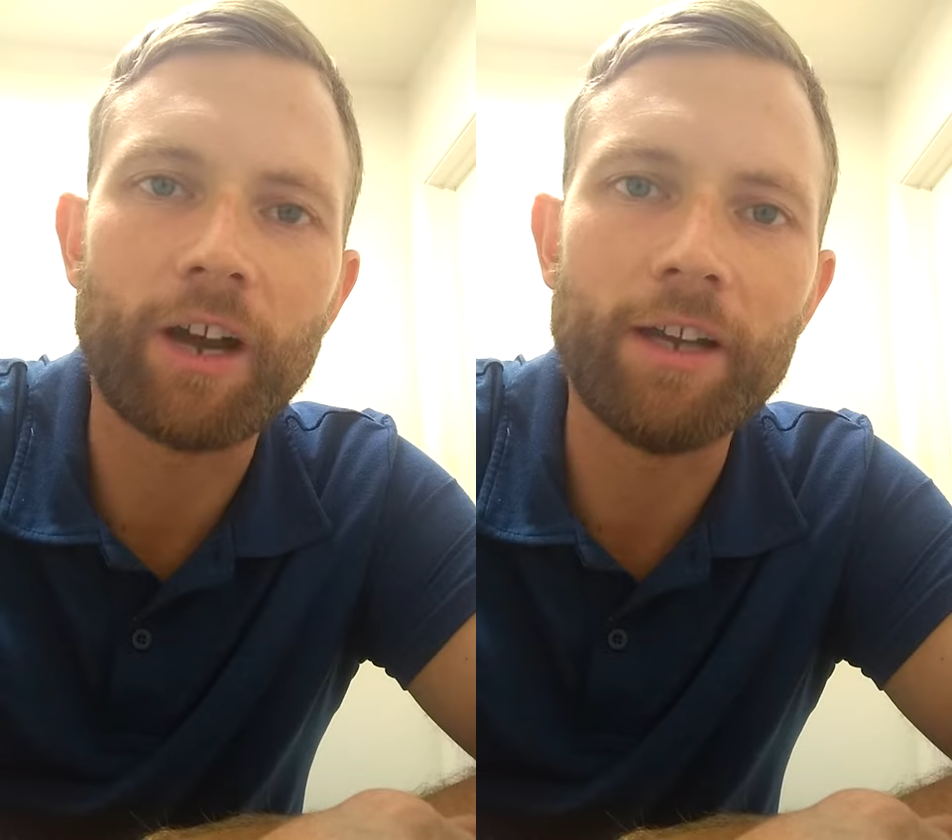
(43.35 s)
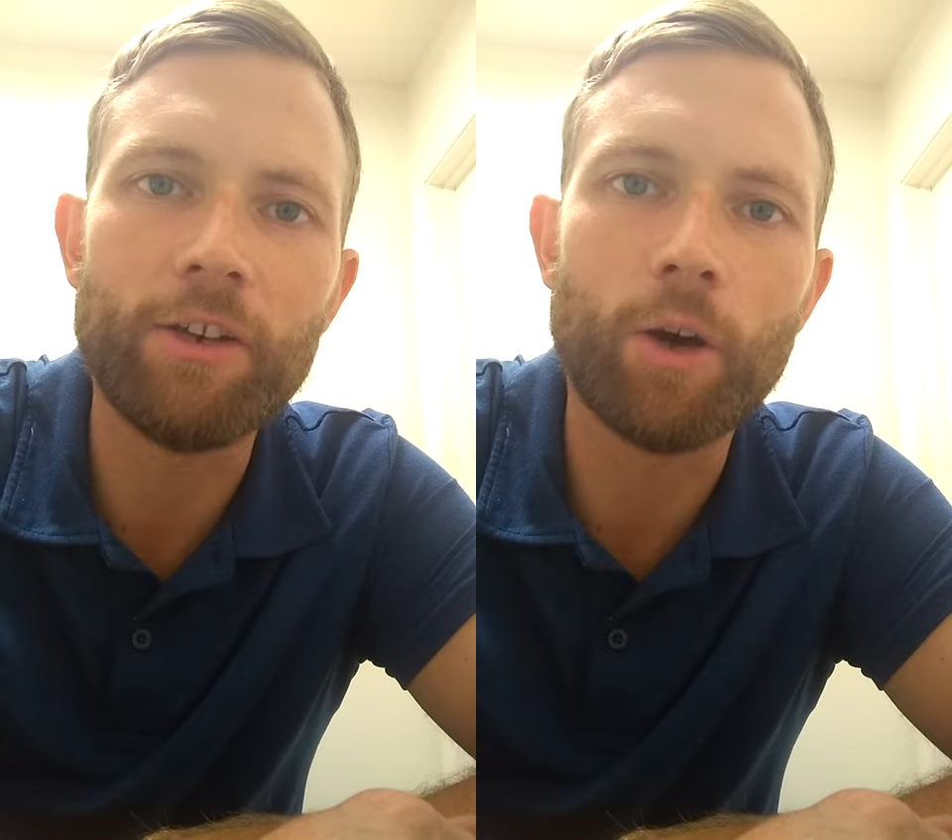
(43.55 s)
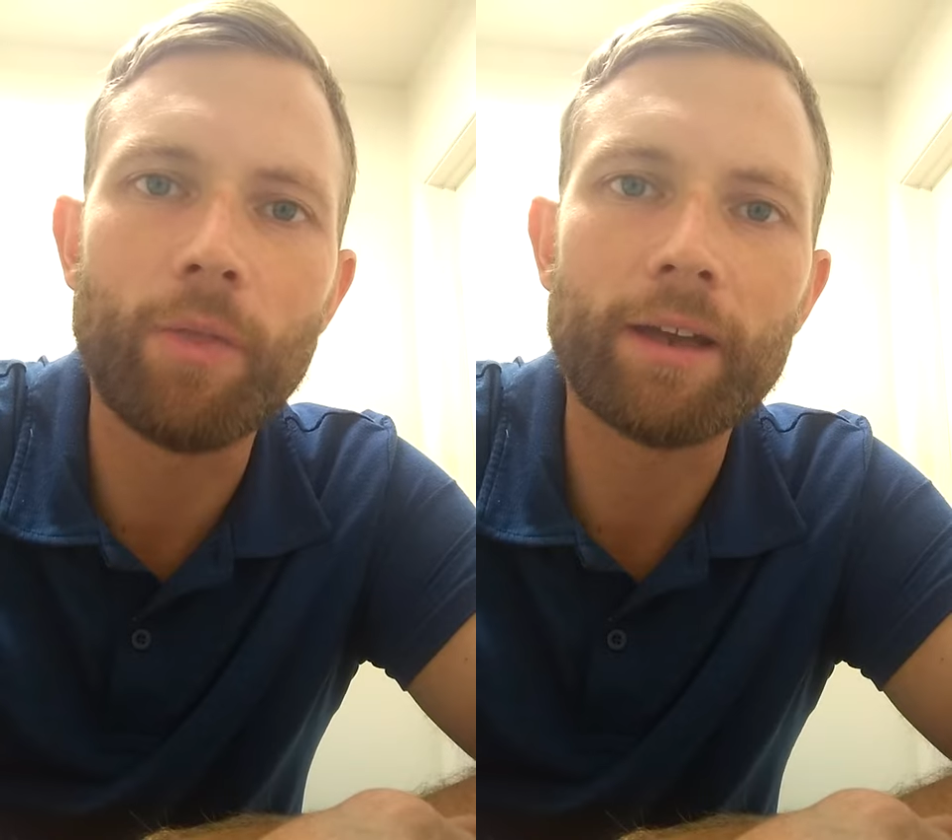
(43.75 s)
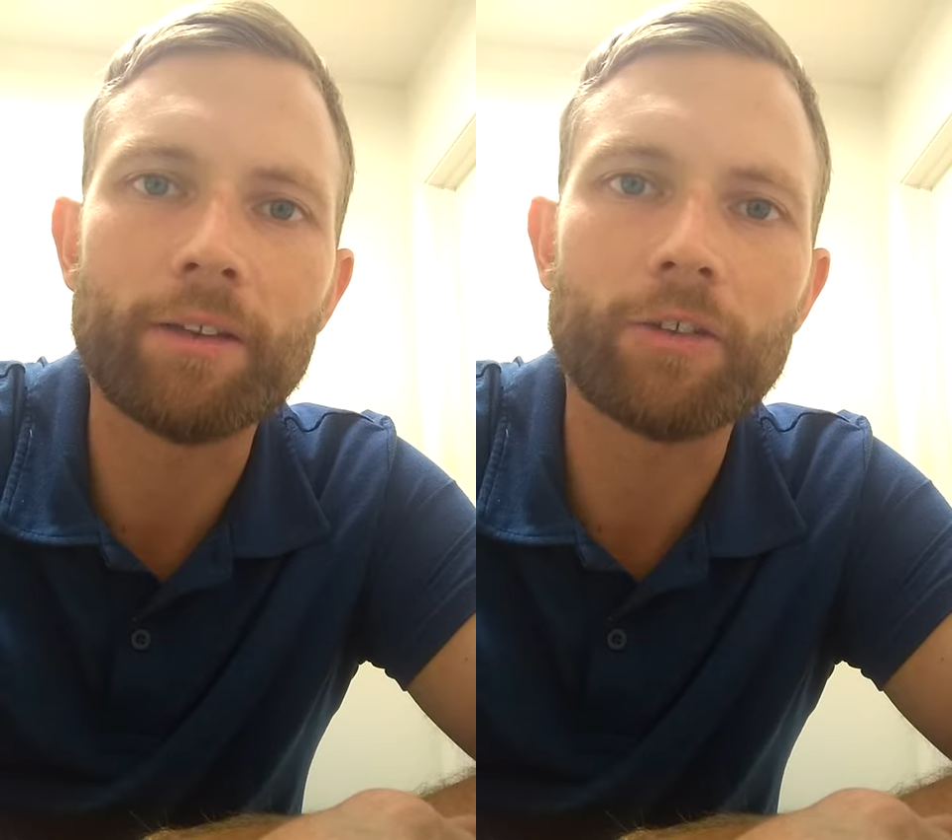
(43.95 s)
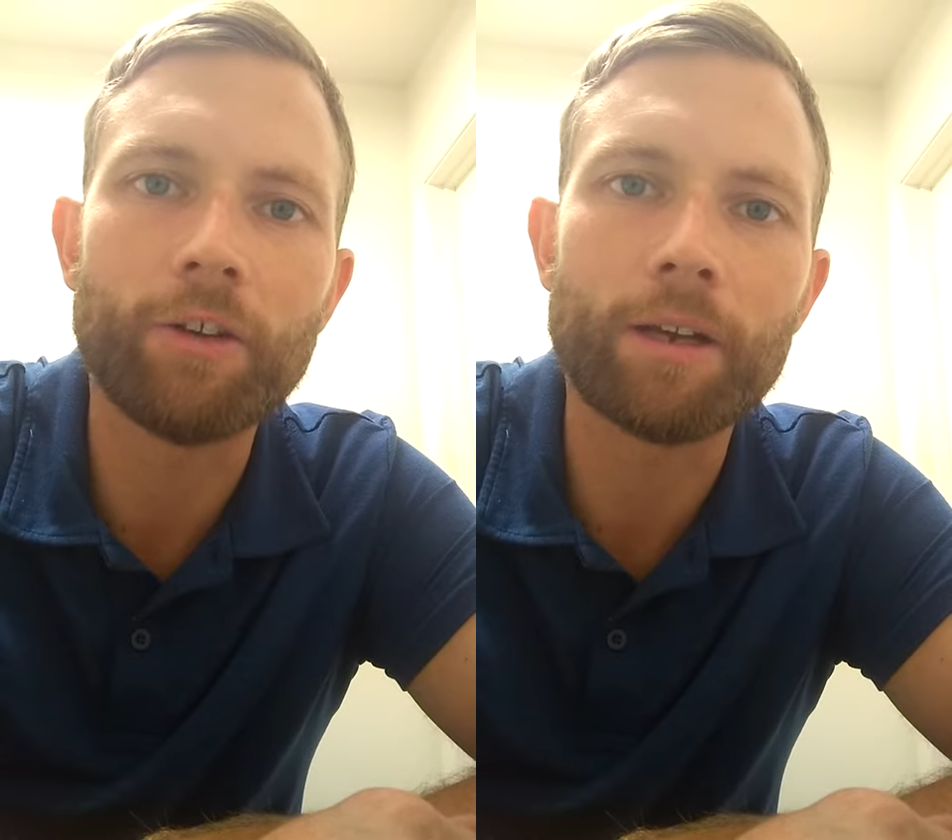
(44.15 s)
I know that
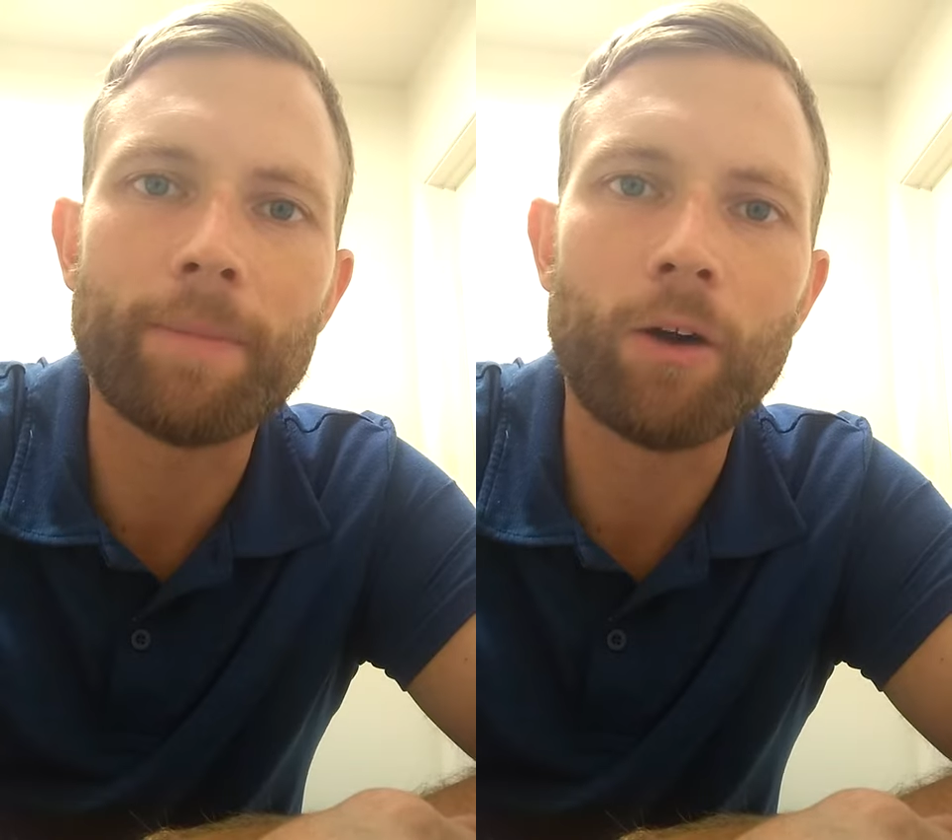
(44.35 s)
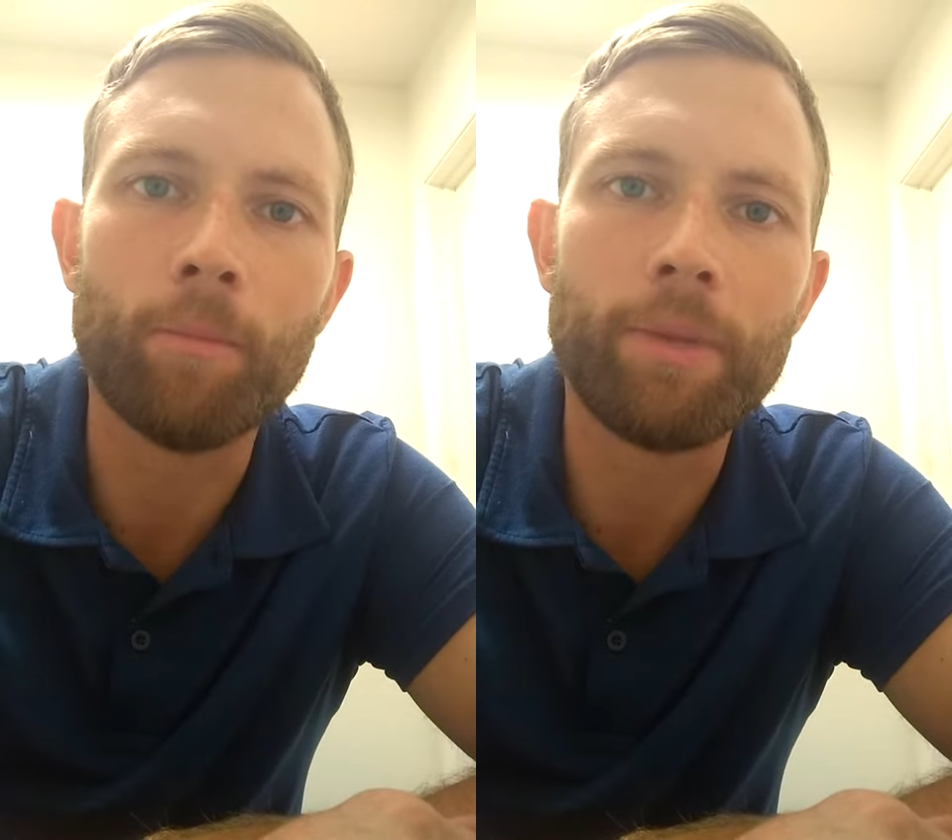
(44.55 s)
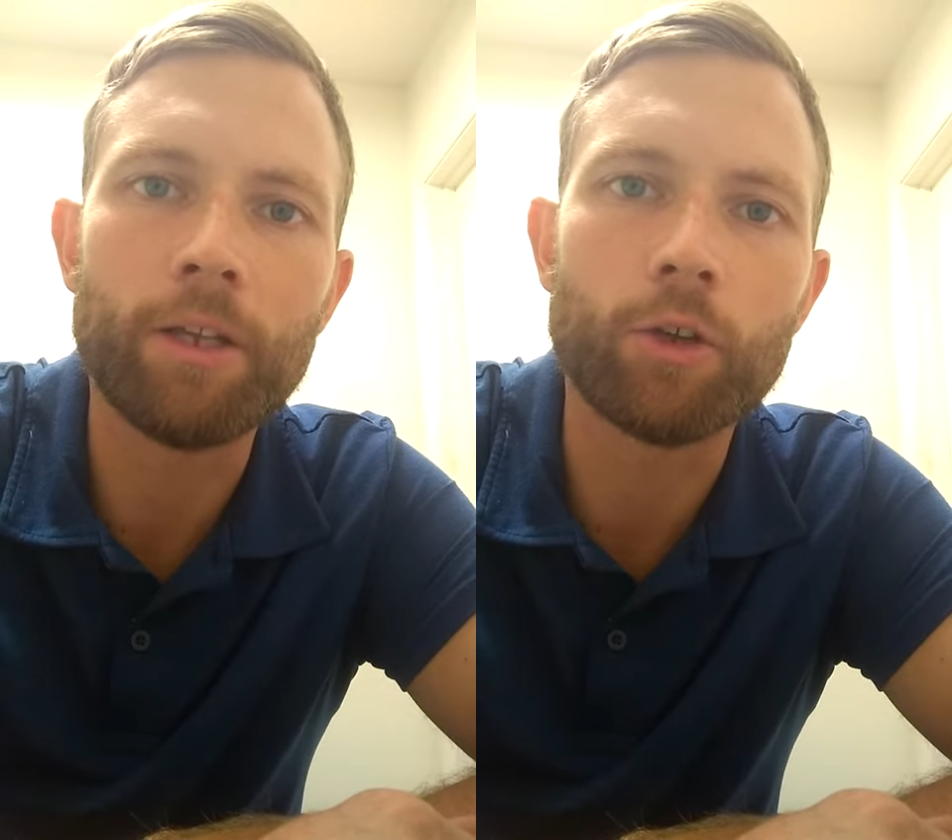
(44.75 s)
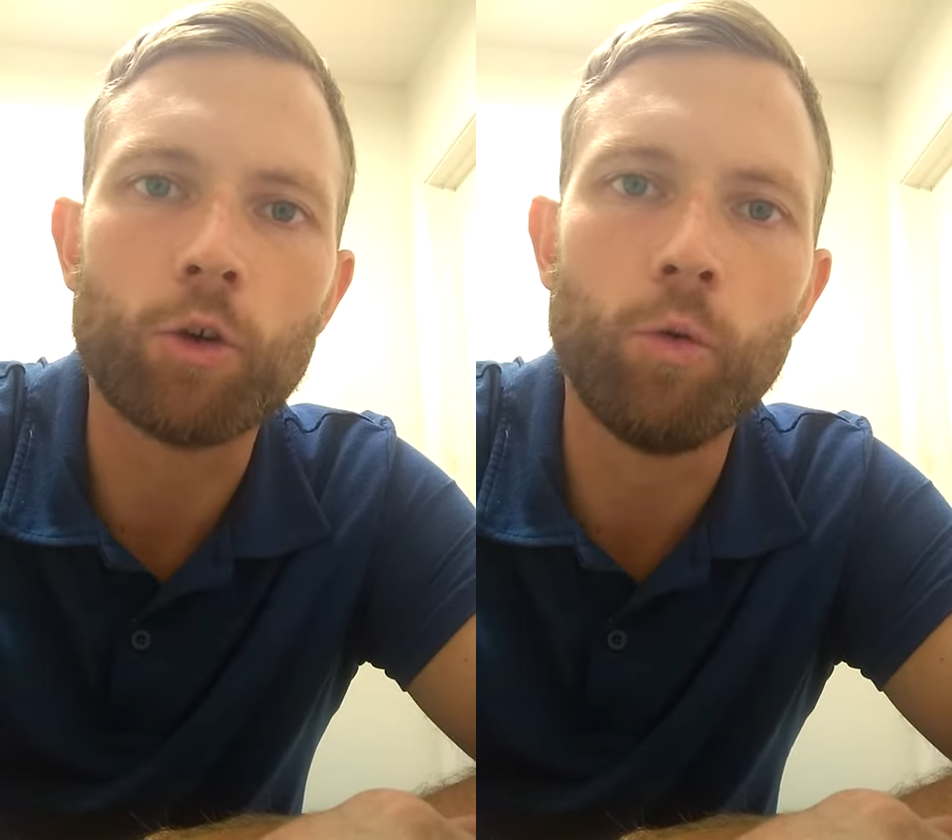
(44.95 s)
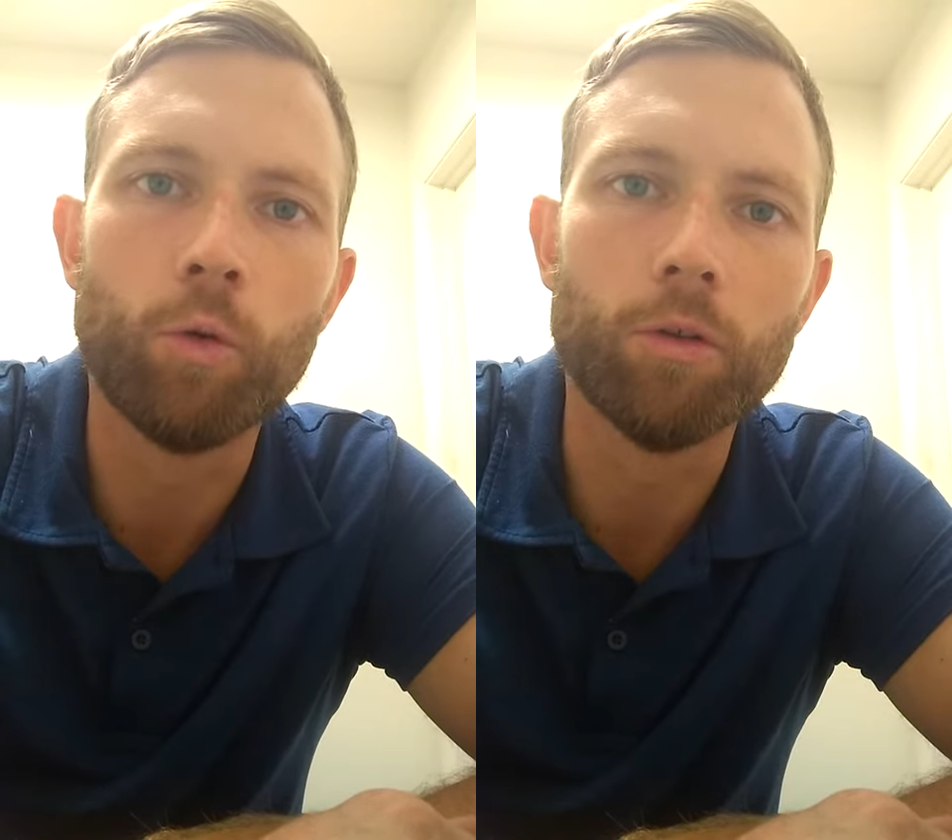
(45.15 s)
it's not about being
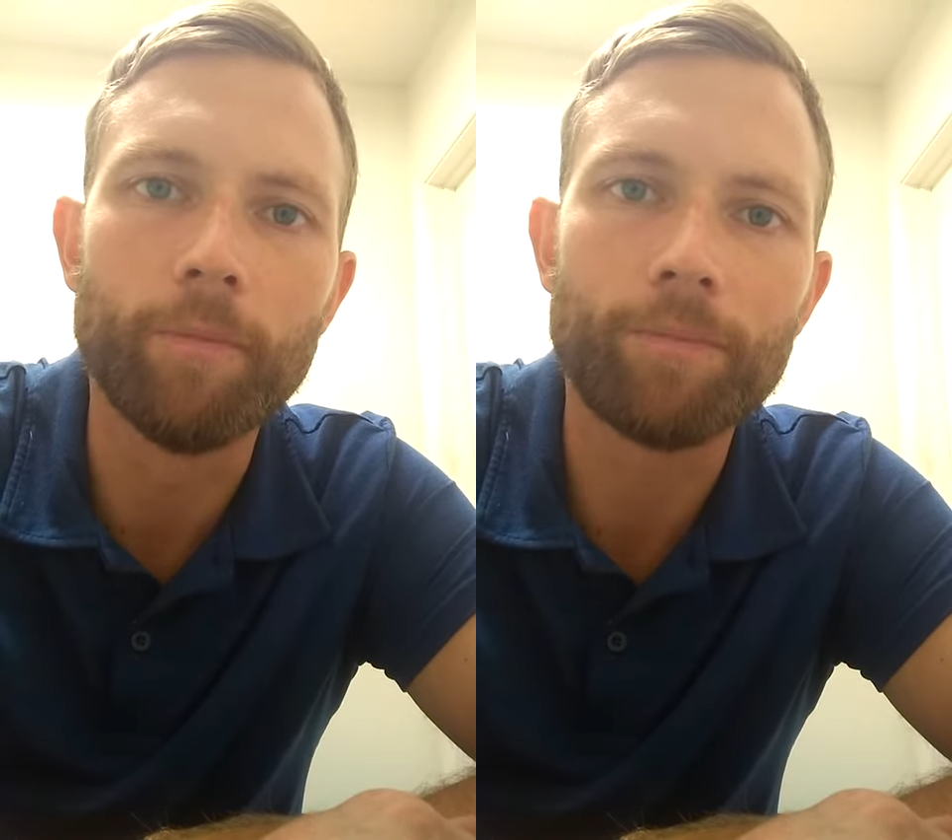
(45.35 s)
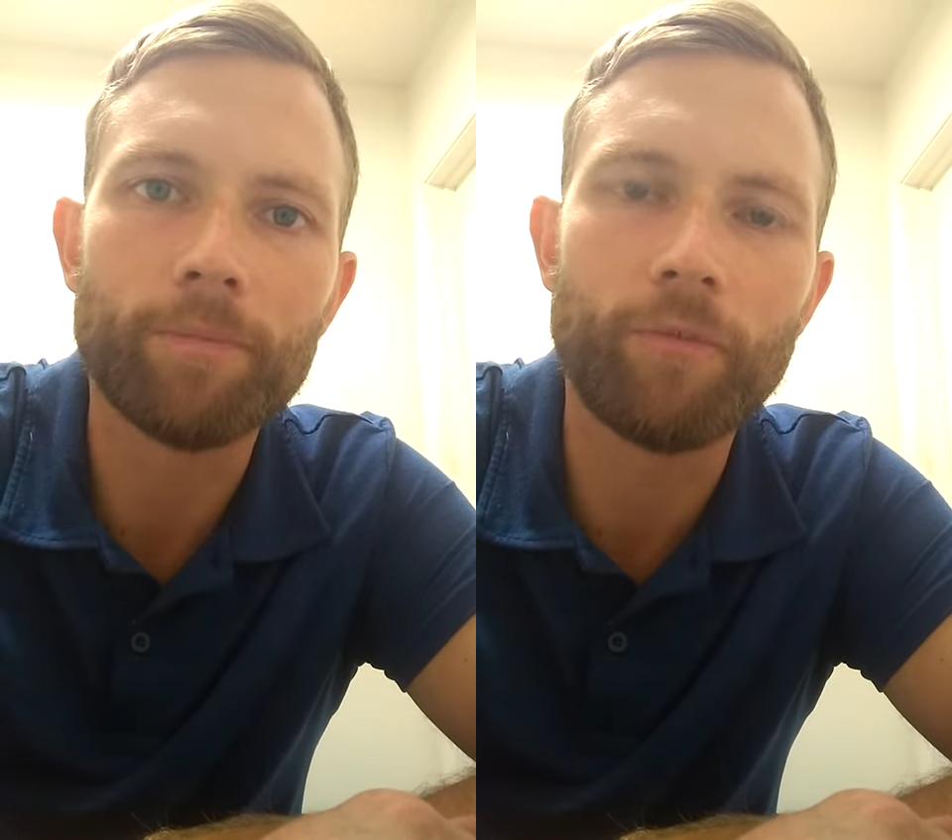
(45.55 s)
cool.